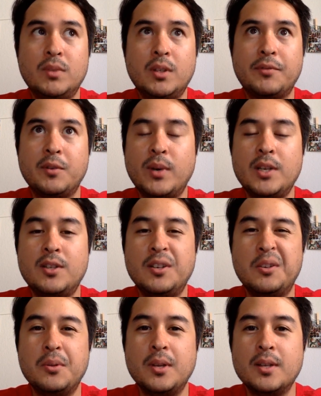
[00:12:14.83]
ways to
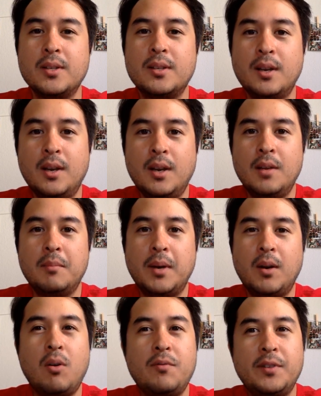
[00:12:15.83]
do this. But
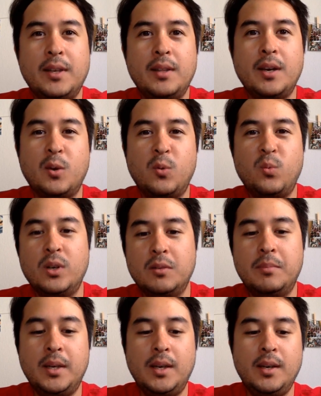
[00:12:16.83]
hopefully there will
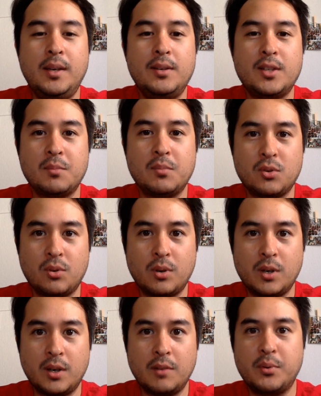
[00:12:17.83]
be some sort
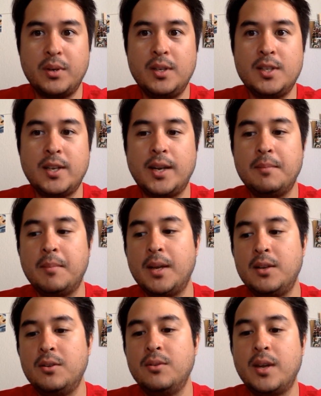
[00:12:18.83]
of preset
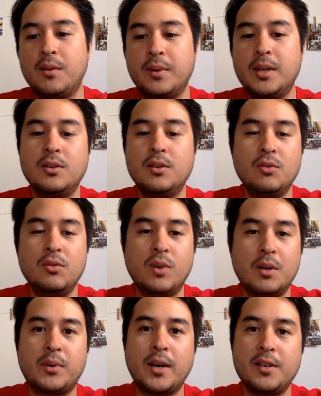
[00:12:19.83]
menu that we can do one
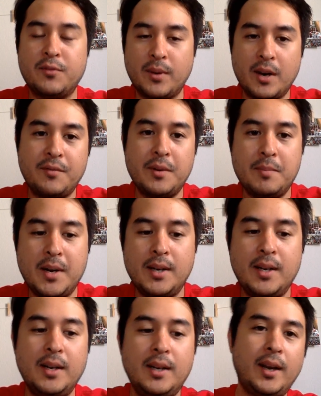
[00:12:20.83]
price for
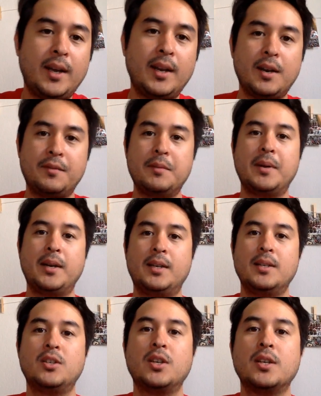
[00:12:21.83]
everybody, and everybody
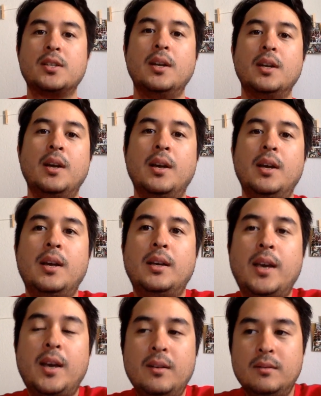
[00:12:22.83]
can just
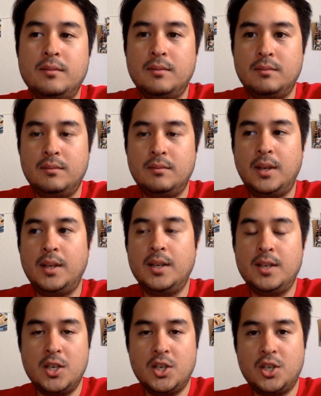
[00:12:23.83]
get in
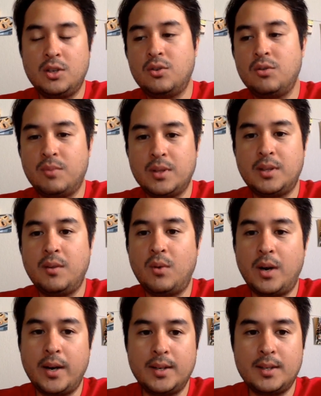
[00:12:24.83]
addition to what they
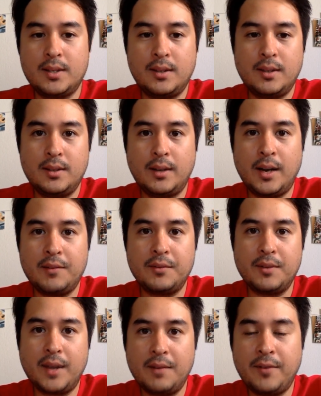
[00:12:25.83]
want after
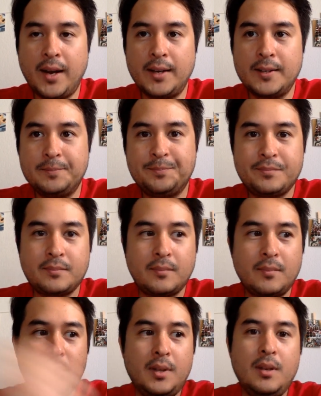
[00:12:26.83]
that fact.
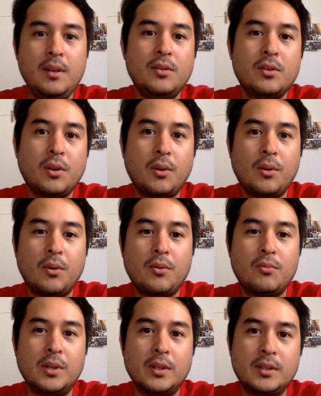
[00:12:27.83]
So
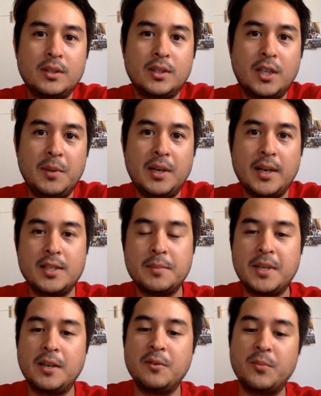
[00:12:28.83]
we'll keep you guys
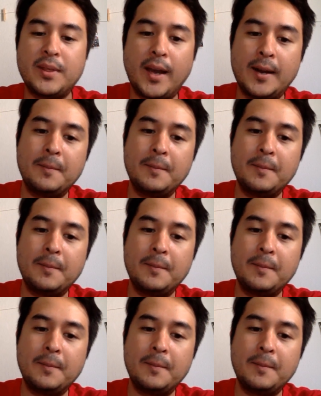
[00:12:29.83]
updated with that.